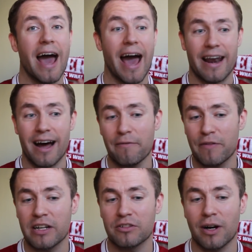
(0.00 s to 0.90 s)
And I
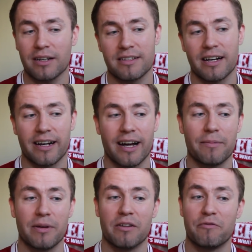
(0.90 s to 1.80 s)
think Draxler
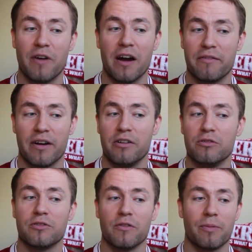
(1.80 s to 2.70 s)
can be a very, very
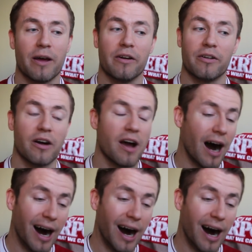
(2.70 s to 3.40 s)
useful player,